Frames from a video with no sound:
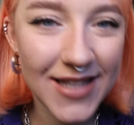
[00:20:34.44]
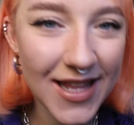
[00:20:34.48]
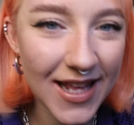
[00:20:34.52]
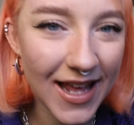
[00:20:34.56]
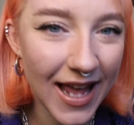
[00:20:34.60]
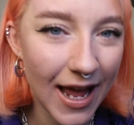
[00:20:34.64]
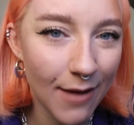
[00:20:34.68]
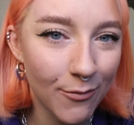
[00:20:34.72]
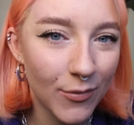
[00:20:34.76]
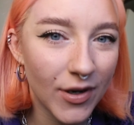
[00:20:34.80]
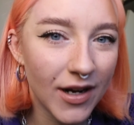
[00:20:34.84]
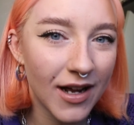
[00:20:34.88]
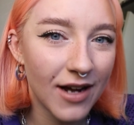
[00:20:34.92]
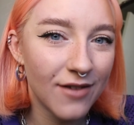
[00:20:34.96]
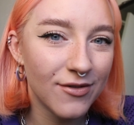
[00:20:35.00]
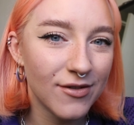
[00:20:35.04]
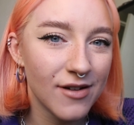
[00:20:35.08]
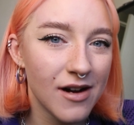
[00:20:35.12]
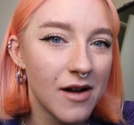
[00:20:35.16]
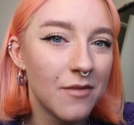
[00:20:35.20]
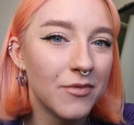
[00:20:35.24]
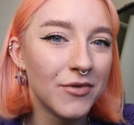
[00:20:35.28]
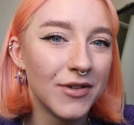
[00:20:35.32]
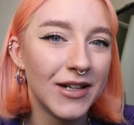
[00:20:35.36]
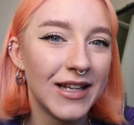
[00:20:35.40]
the camera cover
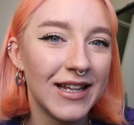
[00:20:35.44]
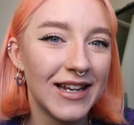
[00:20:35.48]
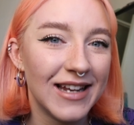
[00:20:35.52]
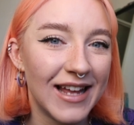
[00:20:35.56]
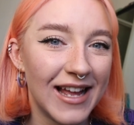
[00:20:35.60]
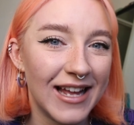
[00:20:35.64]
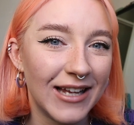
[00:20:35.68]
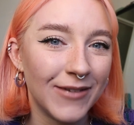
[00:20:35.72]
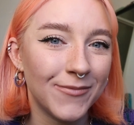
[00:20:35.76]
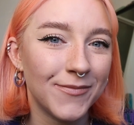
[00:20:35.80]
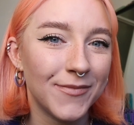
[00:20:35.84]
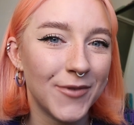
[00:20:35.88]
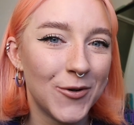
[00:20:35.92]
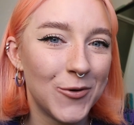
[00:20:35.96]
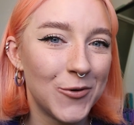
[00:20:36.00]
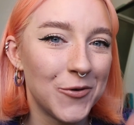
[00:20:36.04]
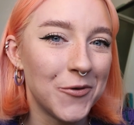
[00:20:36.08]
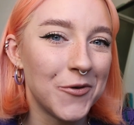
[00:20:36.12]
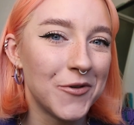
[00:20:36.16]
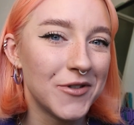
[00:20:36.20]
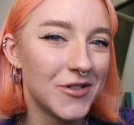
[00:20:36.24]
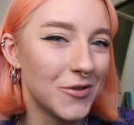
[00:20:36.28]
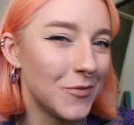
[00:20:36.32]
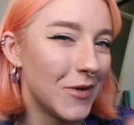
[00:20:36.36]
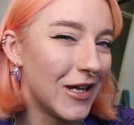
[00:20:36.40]
up really lame,
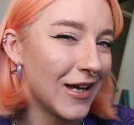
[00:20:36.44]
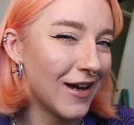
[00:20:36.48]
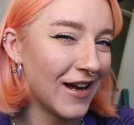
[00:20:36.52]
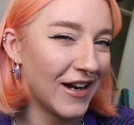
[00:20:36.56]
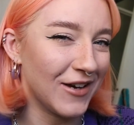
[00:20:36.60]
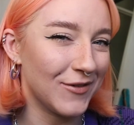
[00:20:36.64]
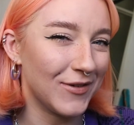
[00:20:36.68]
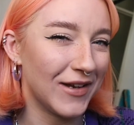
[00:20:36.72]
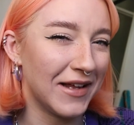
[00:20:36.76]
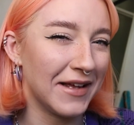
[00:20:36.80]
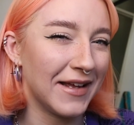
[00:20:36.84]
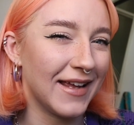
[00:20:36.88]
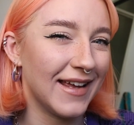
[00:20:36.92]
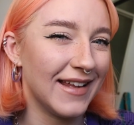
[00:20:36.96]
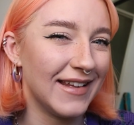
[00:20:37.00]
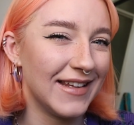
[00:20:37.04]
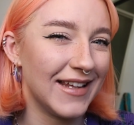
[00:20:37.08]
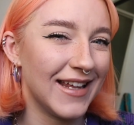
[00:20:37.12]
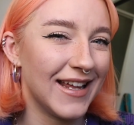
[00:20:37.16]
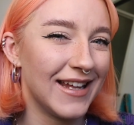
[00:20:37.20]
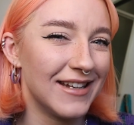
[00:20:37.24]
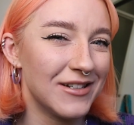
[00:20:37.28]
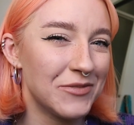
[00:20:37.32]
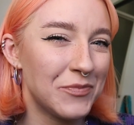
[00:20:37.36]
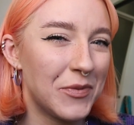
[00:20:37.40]
or do we kind of like it at
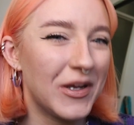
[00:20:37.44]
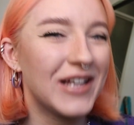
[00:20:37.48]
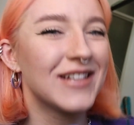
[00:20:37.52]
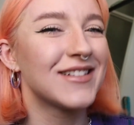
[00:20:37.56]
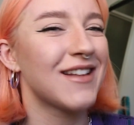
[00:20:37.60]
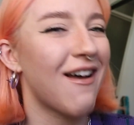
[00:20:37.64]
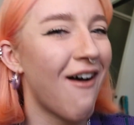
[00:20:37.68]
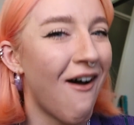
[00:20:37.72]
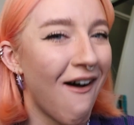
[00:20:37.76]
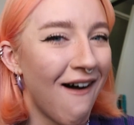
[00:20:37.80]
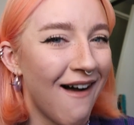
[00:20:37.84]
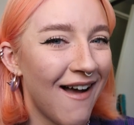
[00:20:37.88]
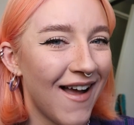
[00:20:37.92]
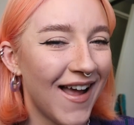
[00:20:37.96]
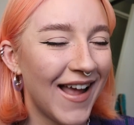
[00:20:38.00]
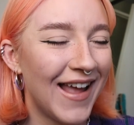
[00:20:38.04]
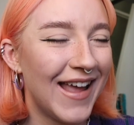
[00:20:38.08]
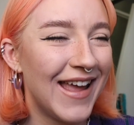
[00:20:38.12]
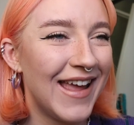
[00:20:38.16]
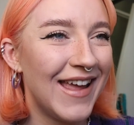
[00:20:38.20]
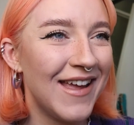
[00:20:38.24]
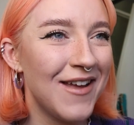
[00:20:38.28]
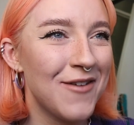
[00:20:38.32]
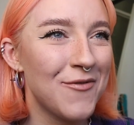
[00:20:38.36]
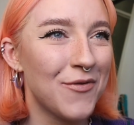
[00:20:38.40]
the end? Because
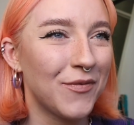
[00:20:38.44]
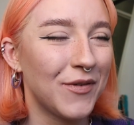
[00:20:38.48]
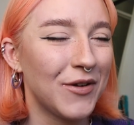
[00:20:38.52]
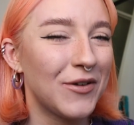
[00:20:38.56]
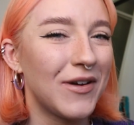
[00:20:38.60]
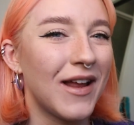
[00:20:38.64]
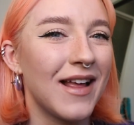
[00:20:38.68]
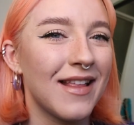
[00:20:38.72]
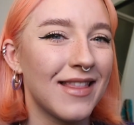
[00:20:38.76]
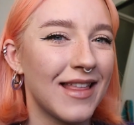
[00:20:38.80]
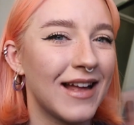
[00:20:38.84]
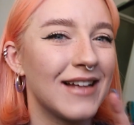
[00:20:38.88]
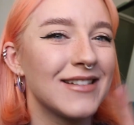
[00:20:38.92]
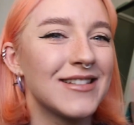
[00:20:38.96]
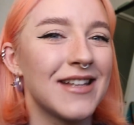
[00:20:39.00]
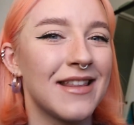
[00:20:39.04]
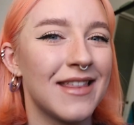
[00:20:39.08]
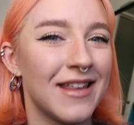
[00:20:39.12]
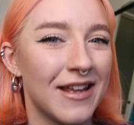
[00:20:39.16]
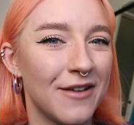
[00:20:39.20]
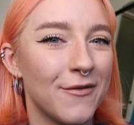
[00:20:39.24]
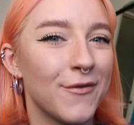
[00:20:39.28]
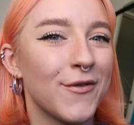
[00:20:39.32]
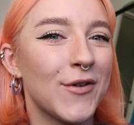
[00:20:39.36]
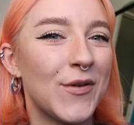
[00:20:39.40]
I feel like that's a
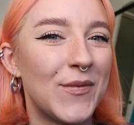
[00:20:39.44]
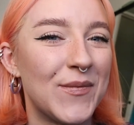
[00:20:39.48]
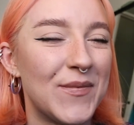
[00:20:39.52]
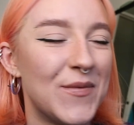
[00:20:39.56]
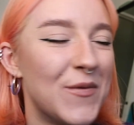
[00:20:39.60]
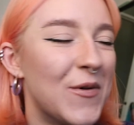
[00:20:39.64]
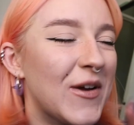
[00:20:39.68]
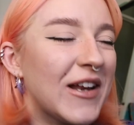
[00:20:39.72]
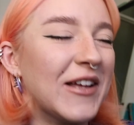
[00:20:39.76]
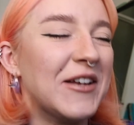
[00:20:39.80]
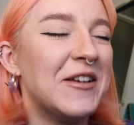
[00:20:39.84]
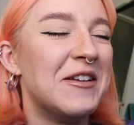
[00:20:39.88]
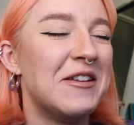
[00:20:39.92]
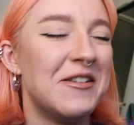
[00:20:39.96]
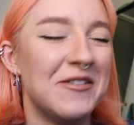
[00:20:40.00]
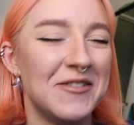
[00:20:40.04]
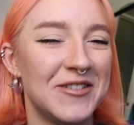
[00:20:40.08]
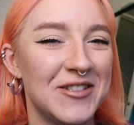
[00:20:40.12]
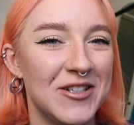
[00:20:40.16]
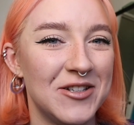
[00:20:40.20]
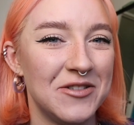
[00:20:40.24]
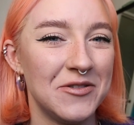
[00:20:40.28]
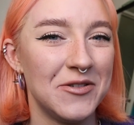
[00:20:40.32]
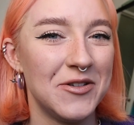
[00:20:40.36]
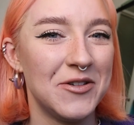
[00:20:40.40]
thing from when I
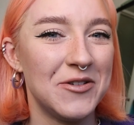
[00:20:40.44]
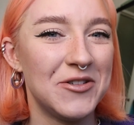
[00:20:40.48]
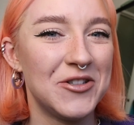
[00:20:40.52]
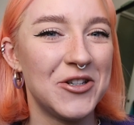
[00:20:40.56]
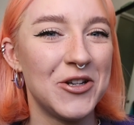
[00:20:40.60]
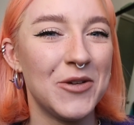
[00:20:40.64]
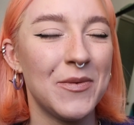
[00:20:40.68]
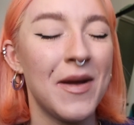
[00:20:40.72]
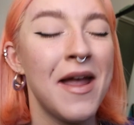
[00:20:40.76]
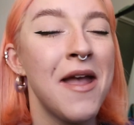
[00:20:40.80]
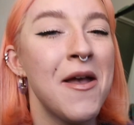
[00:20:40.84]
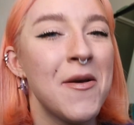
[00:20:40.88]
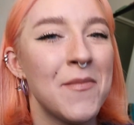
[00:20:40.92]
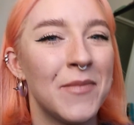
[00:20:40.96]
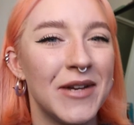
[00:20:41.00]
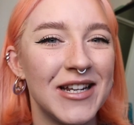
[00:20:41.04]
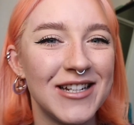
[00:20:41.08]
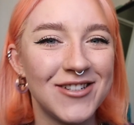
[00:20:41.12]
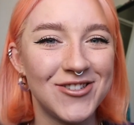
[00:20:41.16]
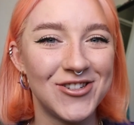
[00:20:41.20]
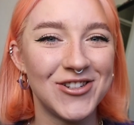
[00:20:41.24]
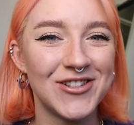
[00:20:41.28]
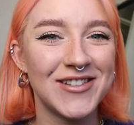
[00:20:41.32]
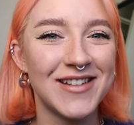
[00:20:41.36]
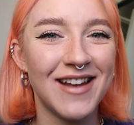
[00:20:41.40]
used to do YouTube, but
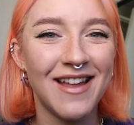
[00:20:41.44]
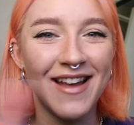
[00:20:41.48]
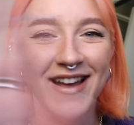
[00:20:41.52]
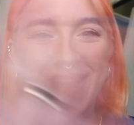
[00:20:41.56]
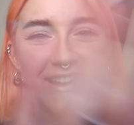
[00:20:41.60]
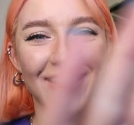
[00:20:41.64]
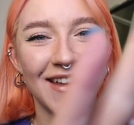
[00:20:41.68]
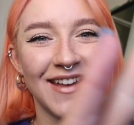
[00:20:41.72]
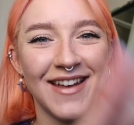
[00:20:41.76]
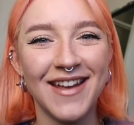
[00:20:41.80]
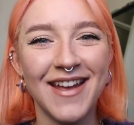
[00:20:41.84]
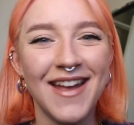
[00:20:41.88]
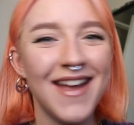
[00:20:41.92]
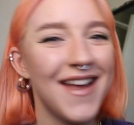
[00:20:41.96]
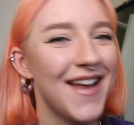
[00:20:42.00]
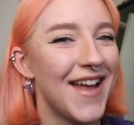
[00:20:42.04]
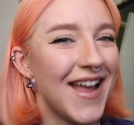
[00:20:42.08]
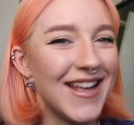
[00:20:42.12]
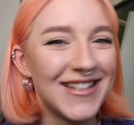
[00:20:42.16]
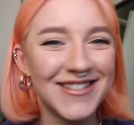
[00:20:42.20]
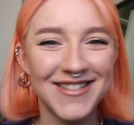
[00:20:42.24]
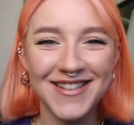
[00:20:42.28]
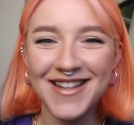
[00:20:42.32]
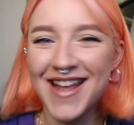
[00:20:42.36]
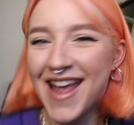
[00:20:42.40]
it's just like,
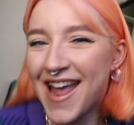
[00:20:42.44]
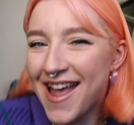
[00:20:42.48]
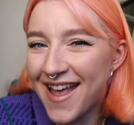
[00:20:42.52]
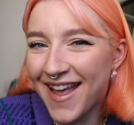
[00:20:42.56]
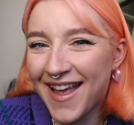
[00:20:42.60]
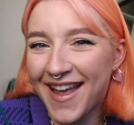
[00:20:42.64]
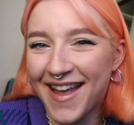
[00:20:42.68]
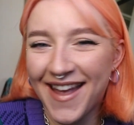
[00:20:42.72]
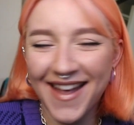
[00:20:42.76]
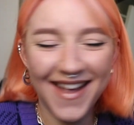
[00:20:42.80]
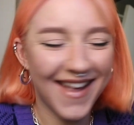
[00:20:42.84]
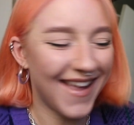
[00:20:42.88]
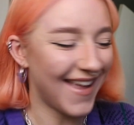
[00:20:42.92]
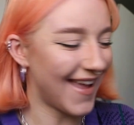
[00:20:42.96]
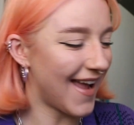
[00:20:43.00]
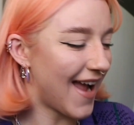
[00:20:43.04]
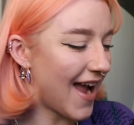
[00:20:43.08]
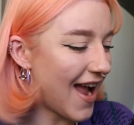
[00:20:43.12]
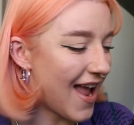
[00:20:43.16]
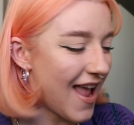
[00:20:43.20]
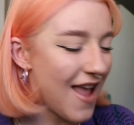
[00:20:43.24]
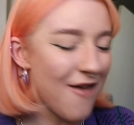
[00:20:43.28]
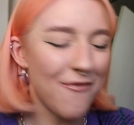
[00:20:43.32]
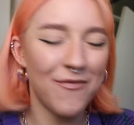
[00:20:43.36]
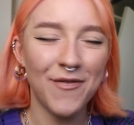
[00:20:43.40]
it
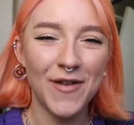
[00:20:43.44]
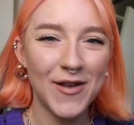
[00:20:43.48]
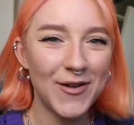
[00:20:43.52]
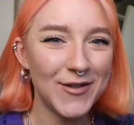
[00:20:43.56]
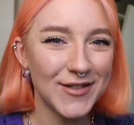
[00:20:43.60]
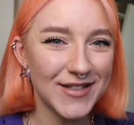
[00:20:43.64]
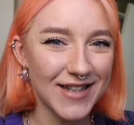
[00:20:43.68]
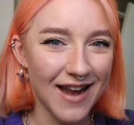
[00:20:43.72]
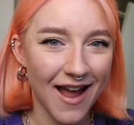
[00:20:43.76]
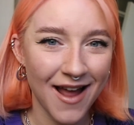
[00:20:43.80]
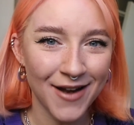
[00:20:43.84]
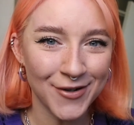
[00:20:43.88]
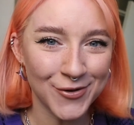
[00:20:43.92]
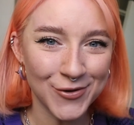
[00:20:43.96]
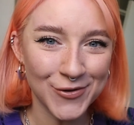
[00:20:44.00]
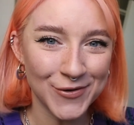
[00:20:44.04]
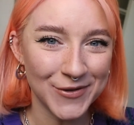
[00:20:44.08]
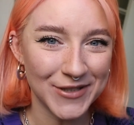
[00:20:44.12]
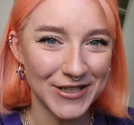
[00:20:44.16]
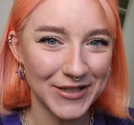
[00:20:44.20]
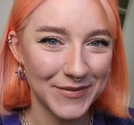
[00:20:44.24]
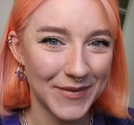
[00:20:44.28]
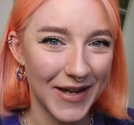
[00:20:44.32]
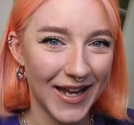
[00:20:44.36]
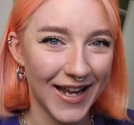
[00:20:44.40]
feels natural
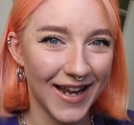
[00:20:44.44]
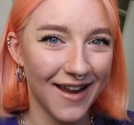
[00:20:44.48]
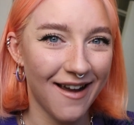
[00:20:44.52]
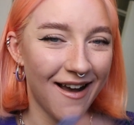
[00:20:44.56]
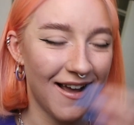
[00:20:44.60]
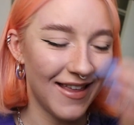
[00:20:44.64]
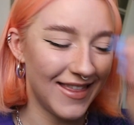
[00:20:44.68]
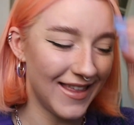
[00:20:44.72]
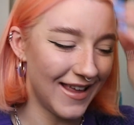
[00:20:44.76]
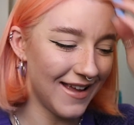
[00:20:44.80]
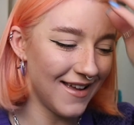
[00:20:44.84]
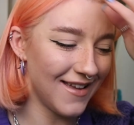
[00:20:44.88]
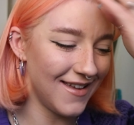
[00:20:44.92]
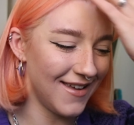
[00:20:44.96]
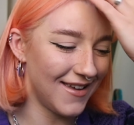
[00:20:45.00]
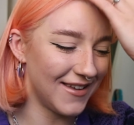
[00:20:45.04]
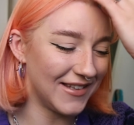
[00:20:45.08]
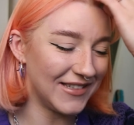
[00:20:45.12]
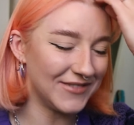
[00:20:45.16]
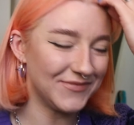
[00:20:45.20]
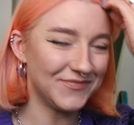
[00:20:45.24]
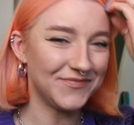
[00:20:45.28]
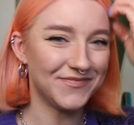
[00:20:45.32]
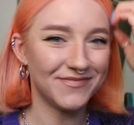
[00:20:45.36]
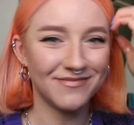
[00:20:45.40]
to me. I think
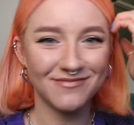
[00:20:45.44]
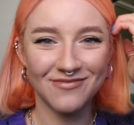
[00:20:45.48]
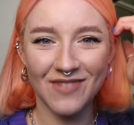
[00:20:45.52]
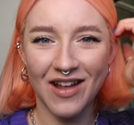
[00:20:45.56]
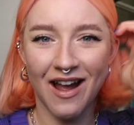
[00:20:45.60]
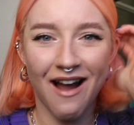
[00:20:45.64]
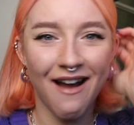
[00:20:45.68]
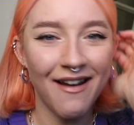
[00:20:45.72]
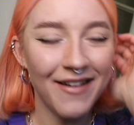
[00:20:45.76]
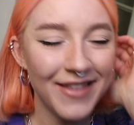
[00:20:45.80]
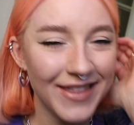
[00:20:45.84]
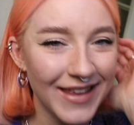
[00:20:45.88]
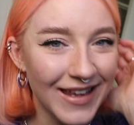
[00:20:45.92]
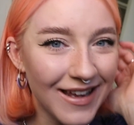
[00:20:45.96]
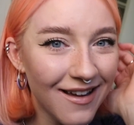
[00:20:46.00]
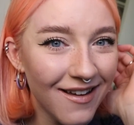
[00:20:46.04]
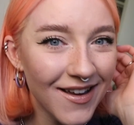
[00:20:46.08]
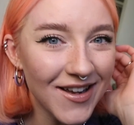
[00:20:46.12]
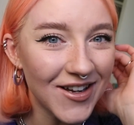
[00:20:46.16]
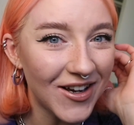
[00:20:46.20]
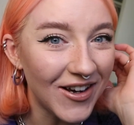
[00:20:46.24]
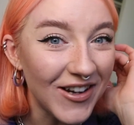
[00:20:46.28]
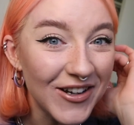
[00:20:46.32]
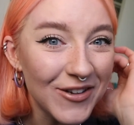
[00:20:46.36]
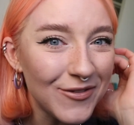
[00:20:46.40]
I
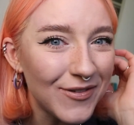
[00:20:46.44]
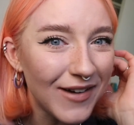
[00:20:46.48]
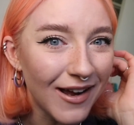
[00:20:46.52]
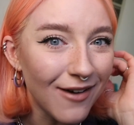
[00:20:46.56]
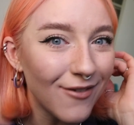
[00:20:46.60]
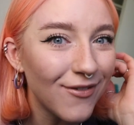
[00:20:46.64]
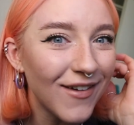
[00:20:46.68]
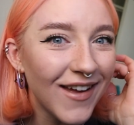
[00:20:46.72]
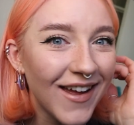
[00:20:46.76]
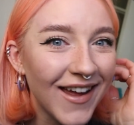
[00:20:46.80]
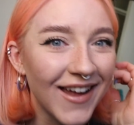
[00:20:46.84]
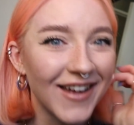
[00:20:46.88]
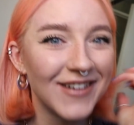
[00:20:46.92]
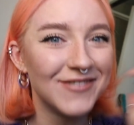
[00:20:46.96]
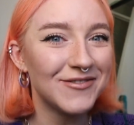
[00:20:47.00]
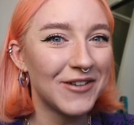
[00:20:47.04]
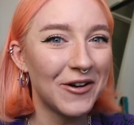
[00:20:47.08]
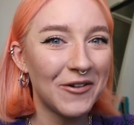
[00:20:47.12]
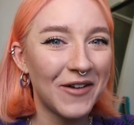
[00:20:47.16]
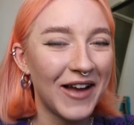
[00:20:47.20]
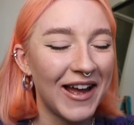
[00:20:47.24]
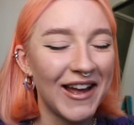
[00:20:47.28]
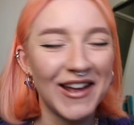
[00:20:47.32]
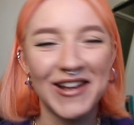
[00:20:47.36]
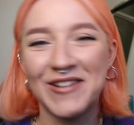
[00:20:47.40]
kind of love it.
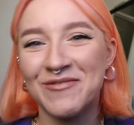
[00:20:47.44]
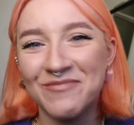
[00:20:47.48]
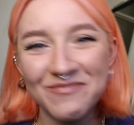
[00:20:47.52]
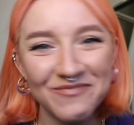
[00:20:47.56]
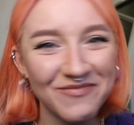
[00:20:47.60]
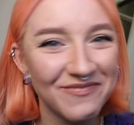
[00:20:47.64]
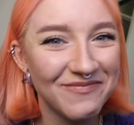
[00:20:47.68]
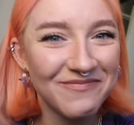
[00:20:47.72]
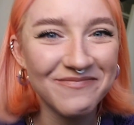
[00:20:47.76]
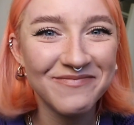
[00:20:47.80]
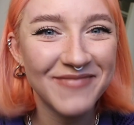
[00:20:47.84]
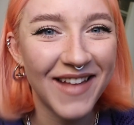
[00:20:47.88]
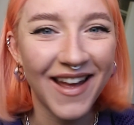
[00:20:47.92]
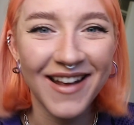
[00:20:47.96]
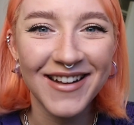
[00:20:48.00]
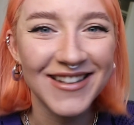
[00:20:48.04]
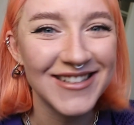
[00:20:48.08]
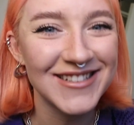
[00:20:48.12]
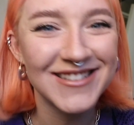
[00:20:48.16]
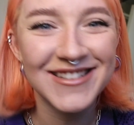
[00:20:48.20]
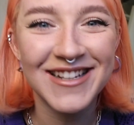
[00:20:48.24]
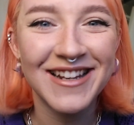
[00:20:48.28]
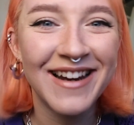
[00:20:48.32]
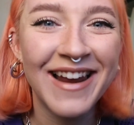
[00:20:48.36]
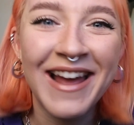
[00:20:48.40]
Okay, thanks,
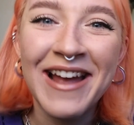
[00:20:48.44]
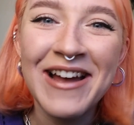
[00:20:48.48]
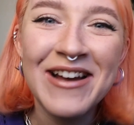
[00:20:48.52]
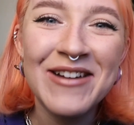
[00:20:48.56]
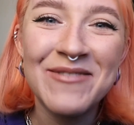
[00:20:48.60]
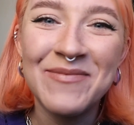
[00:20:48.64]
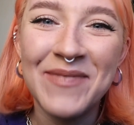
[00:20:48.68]
see you later,